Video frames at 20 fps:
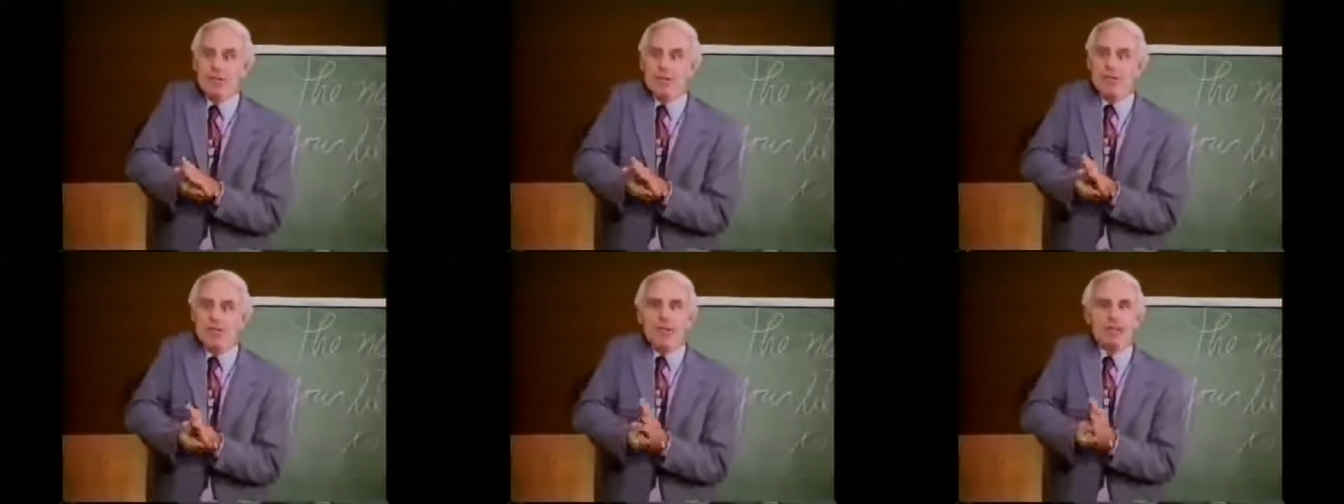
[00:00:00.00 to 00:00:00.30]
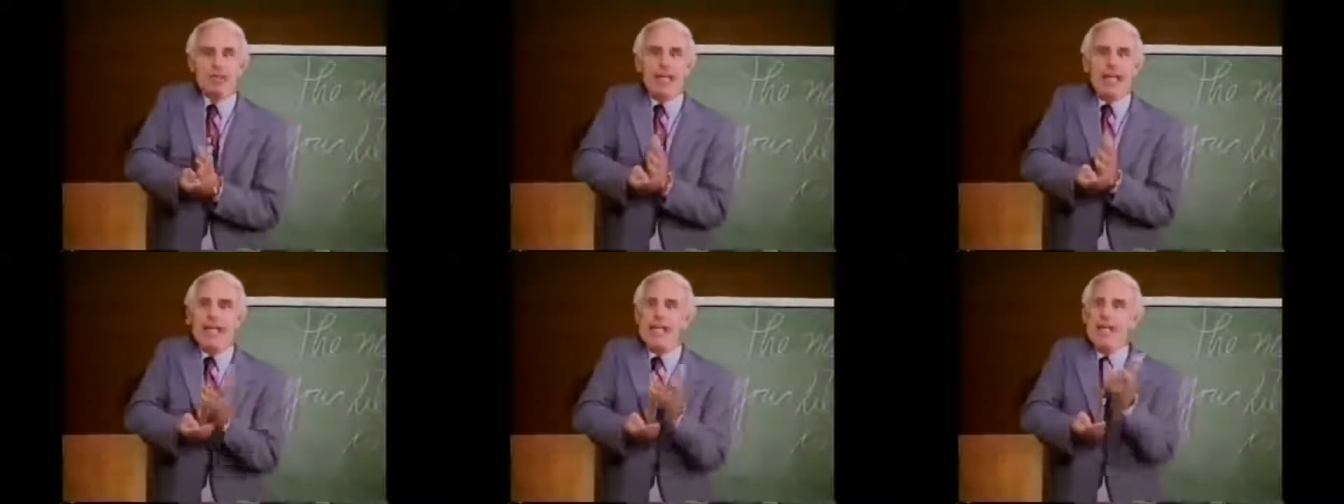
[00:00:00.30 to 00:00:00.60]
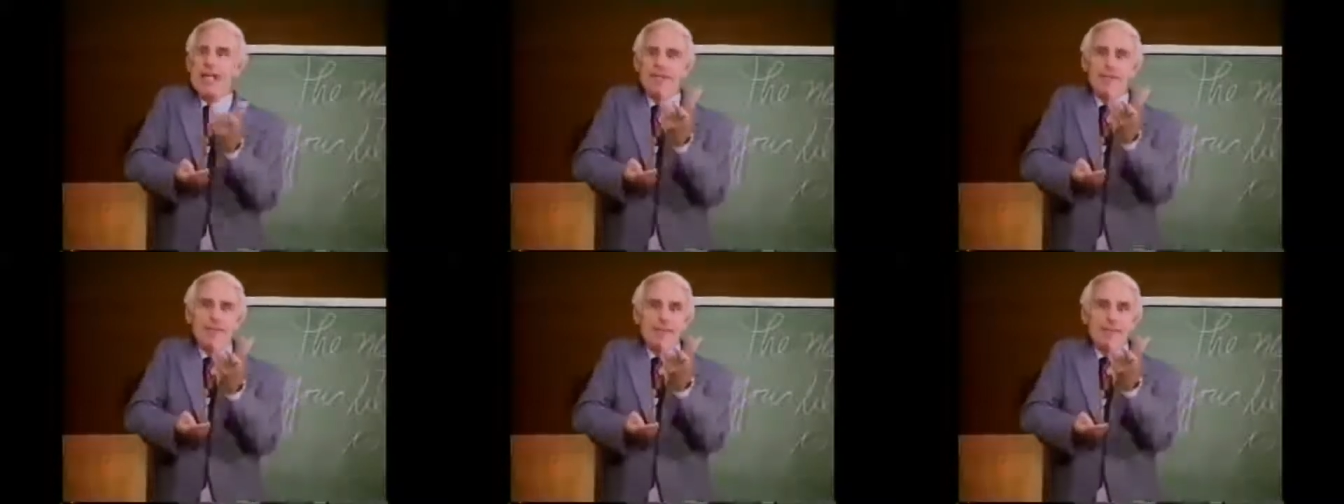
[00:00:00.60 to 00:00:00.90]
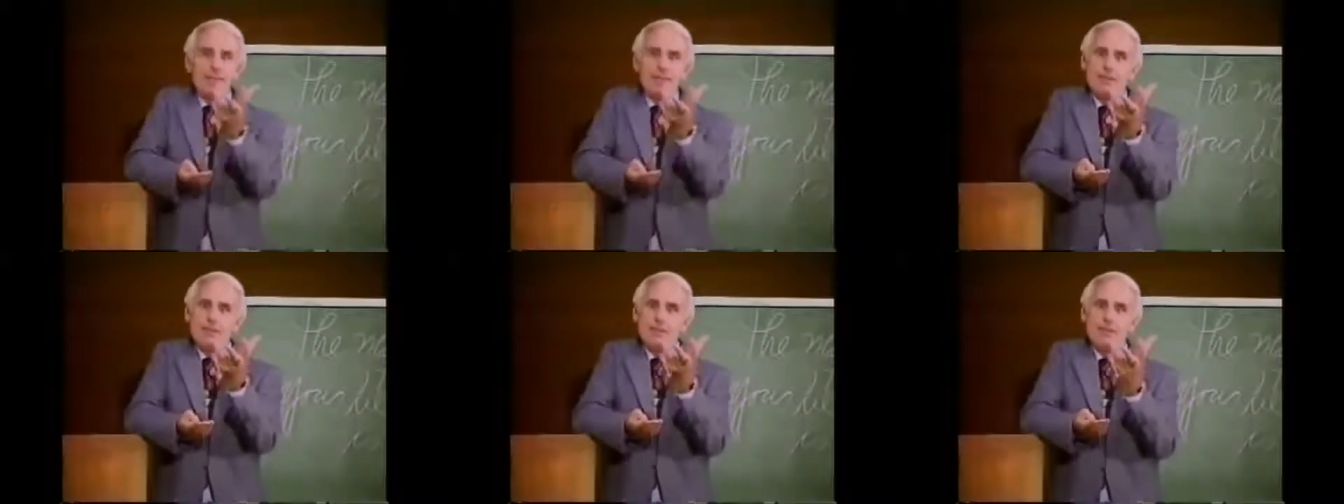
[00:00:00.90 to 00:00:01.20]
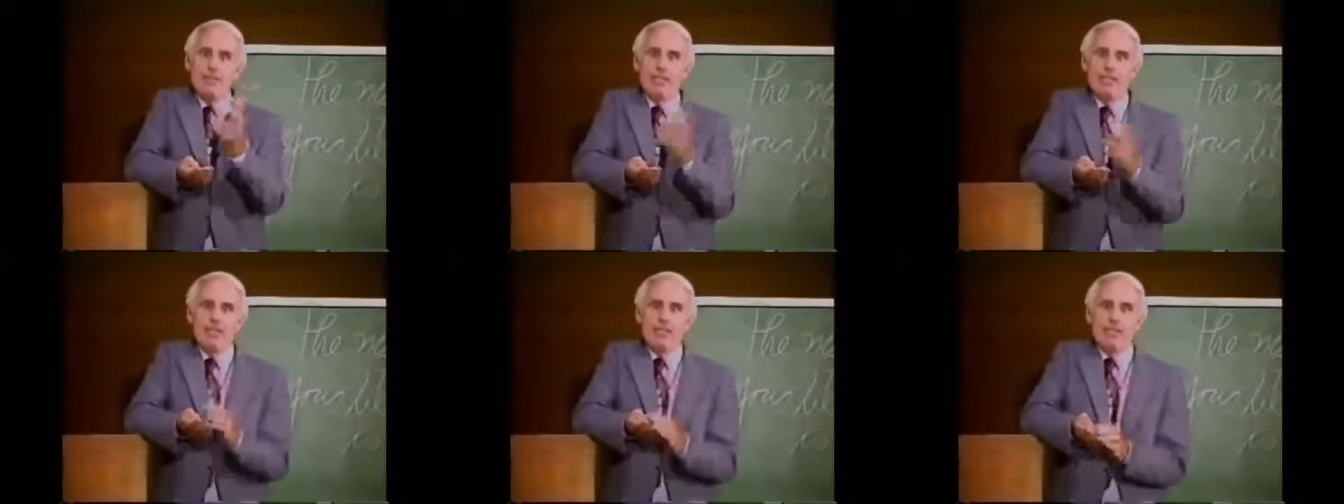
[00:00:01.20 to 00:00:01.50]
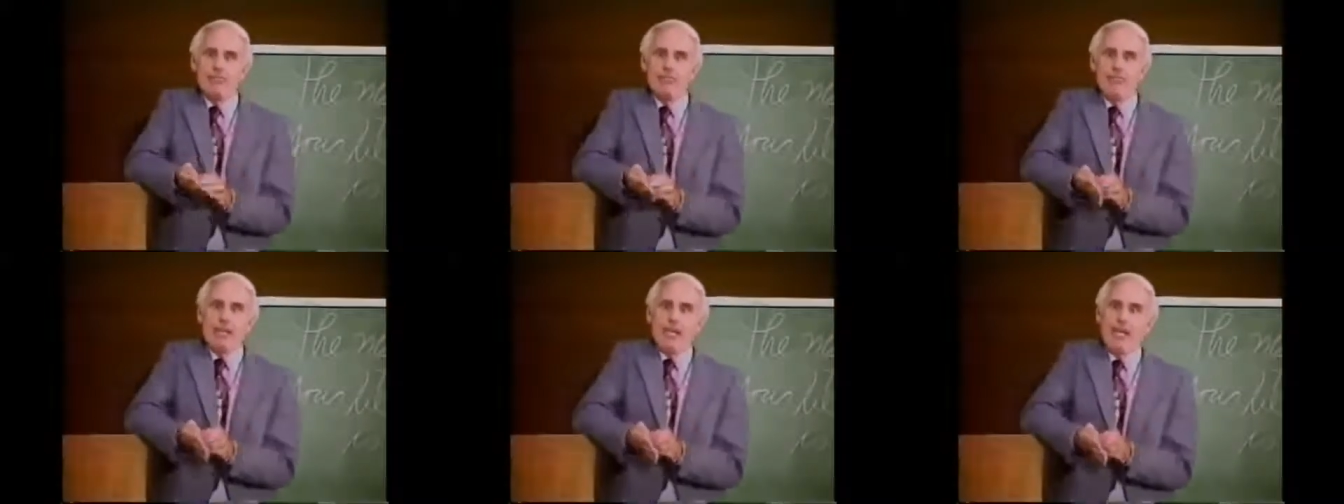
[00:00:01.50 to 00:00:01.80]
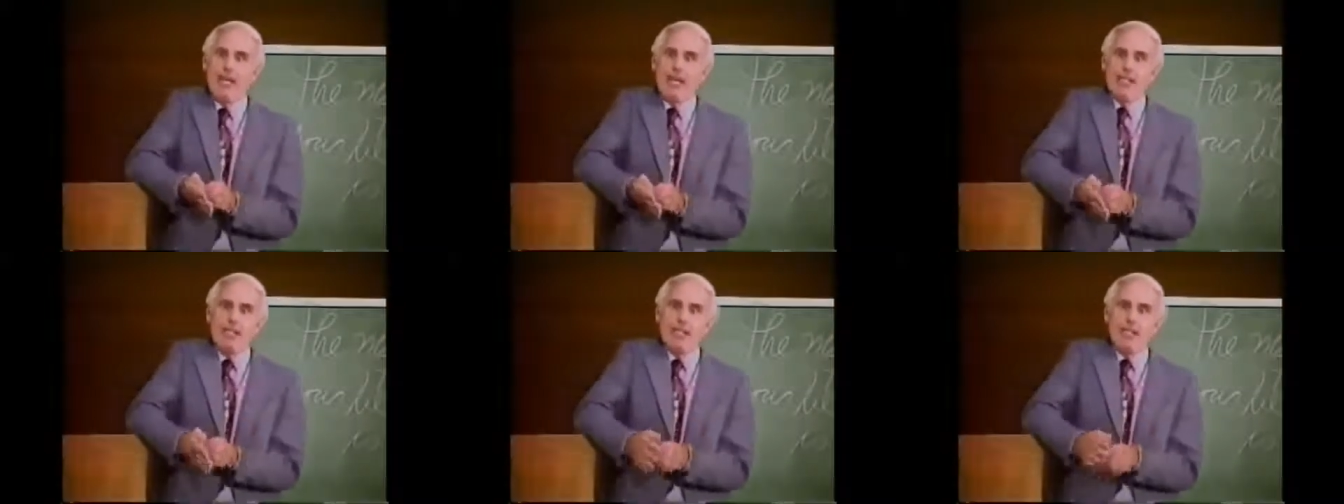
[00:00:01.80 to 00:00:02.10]
Just a handful of springs have been
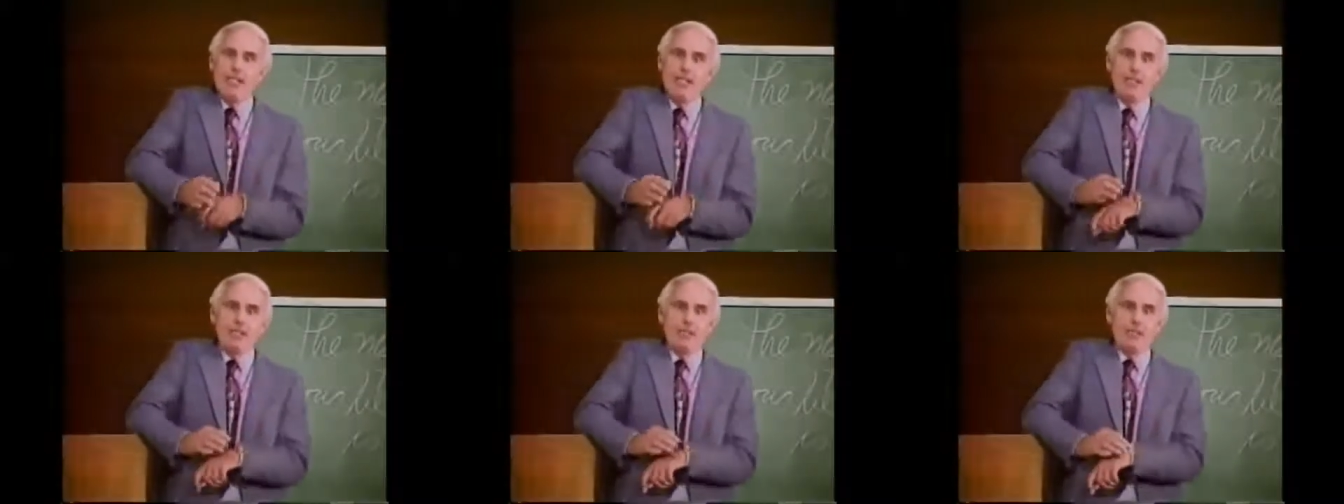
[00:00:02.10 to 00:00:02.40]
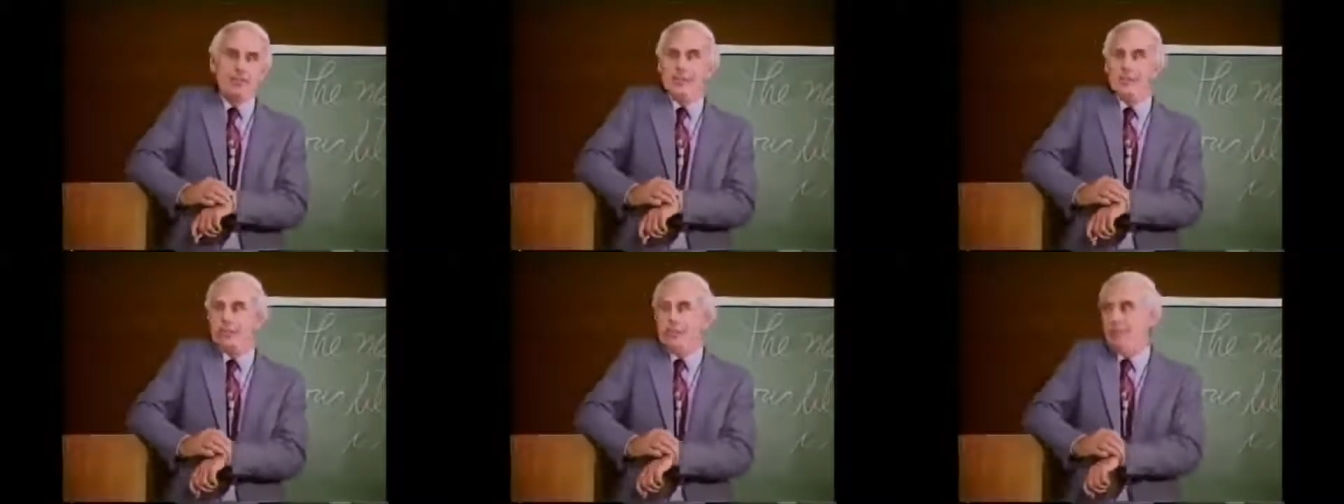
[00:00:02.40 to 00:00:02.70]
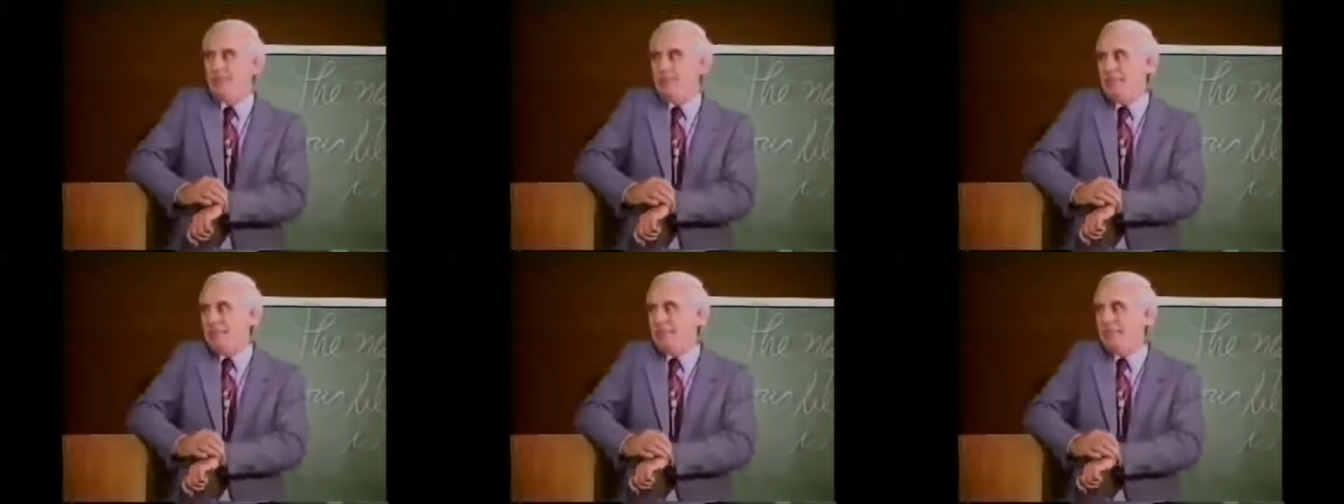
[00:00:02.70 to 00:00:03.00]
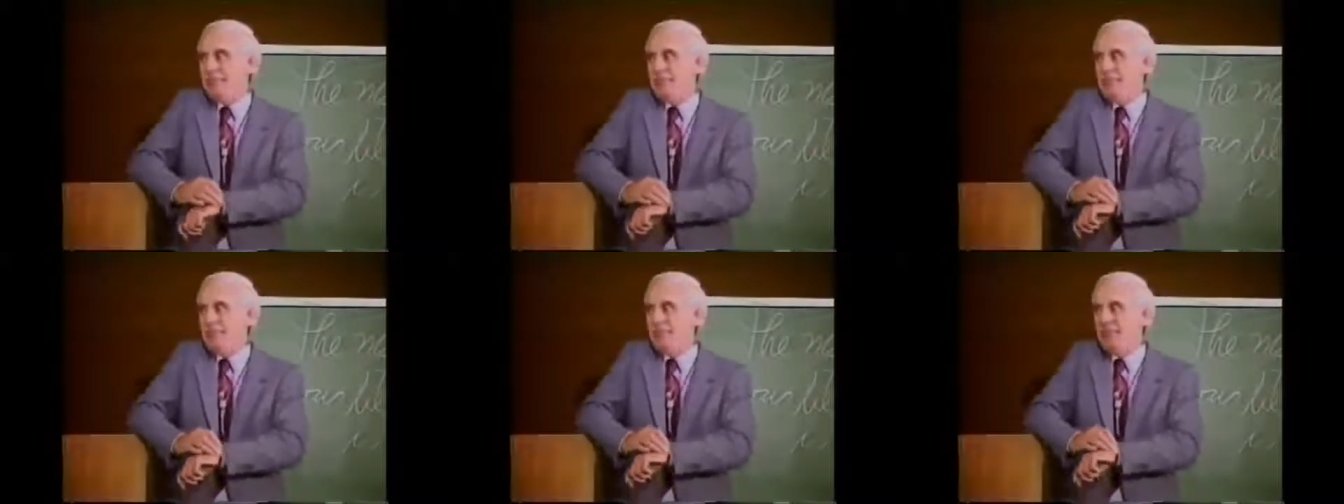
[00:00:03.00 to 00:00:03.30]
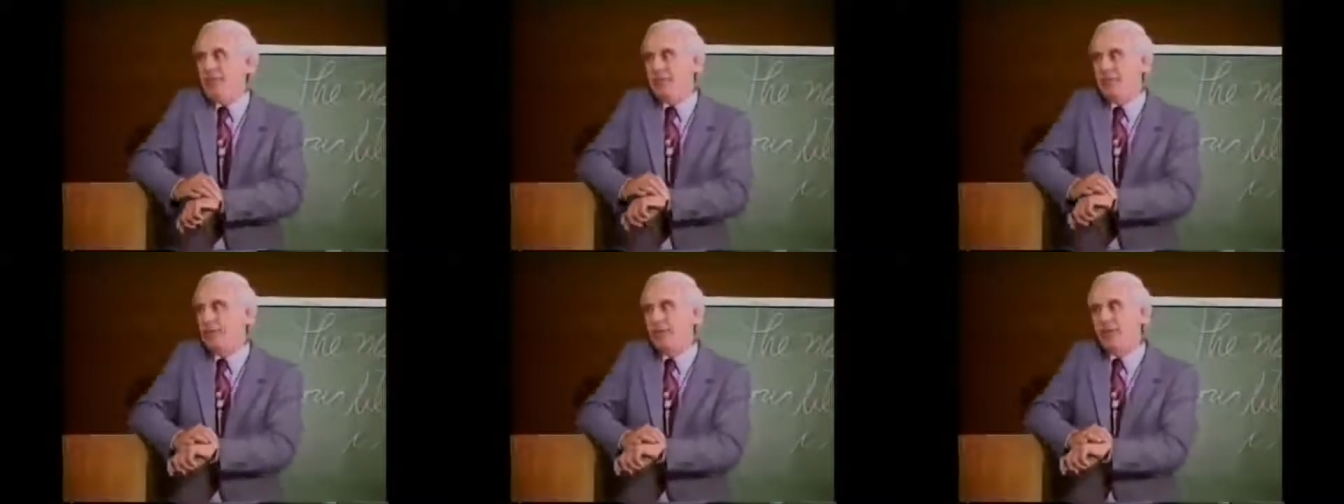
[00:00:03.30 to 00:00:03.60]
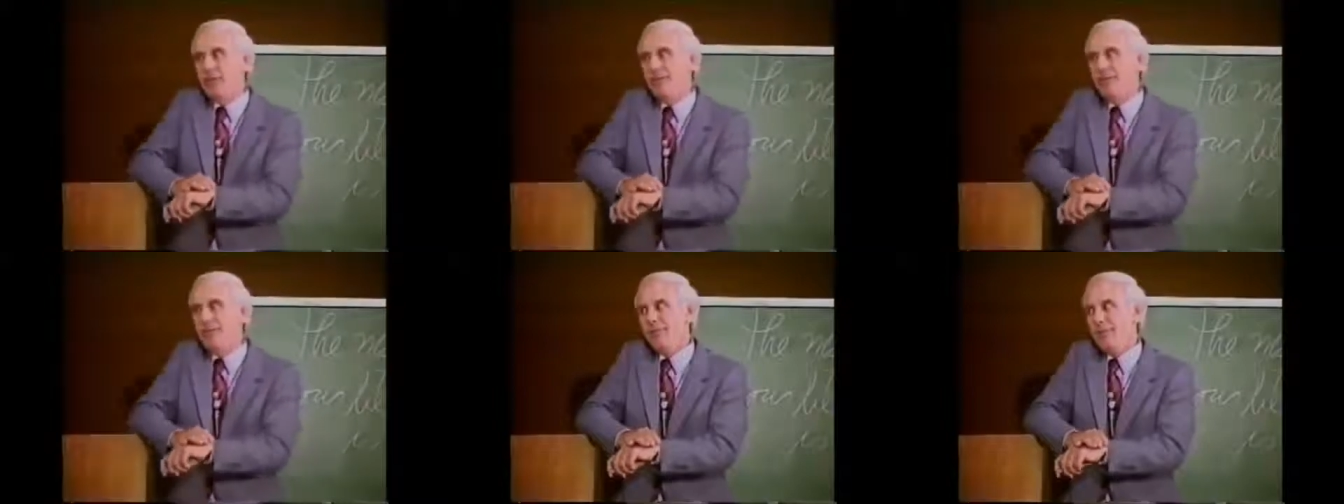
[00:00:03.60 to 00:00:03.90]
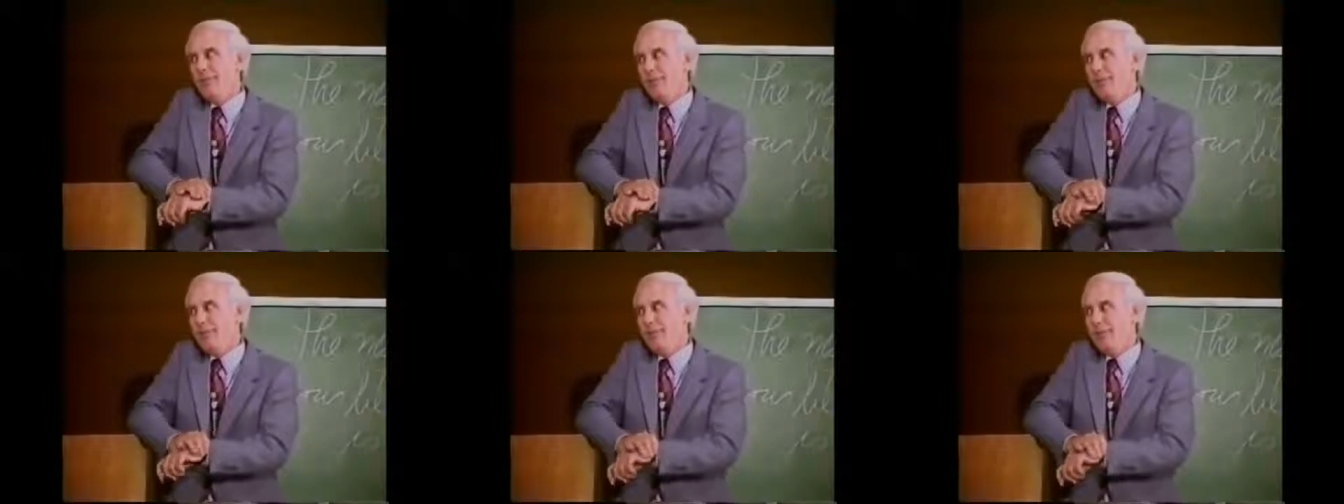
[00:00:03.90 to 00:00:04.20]
handed to each of us. They don't come
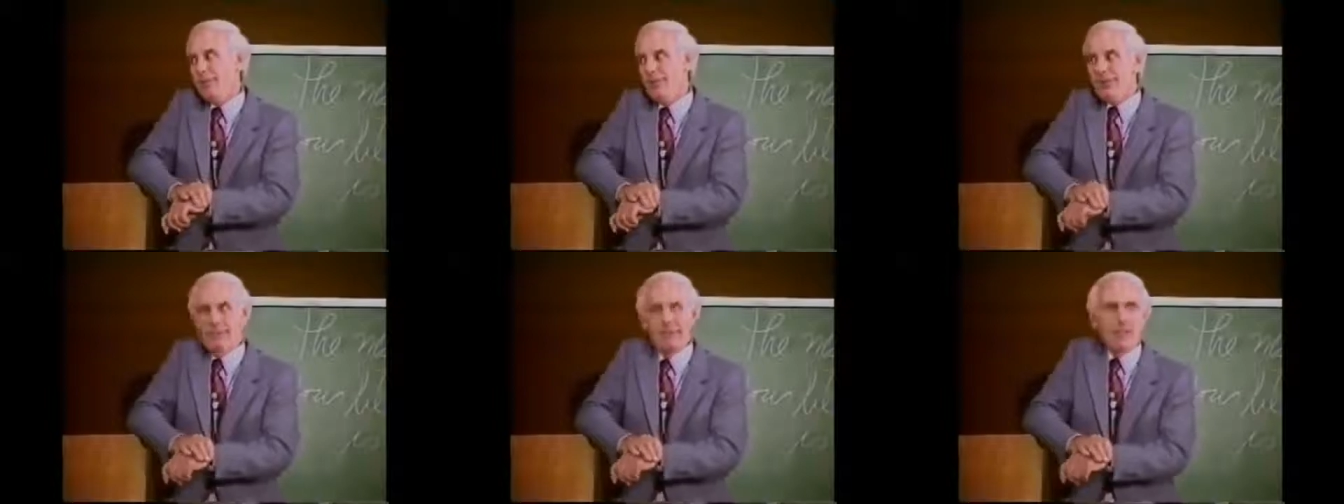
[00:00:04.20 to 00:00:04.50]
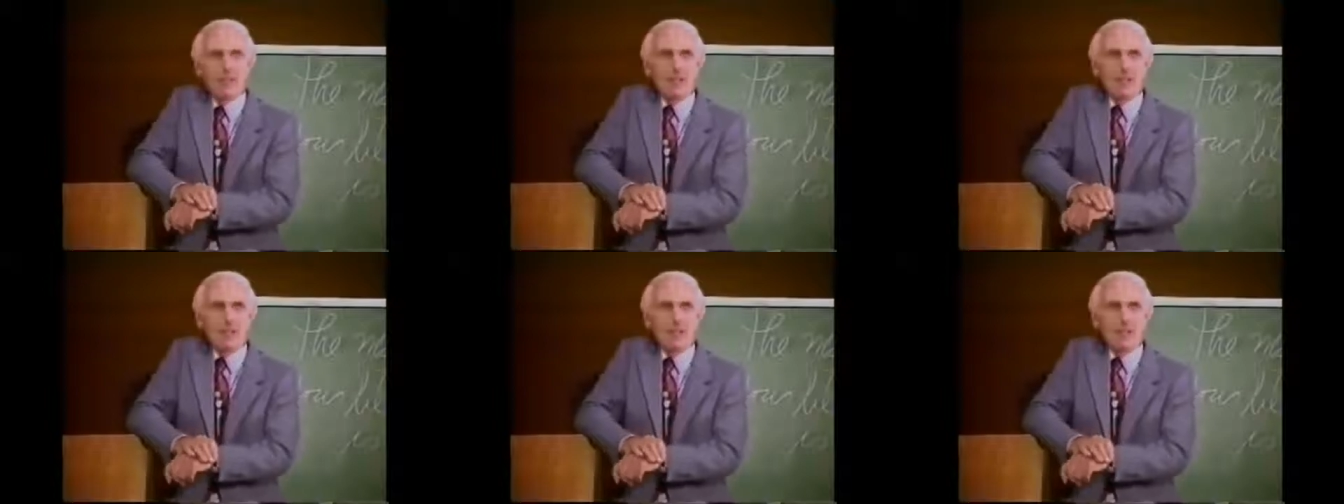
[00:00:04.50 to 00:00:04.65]
forever.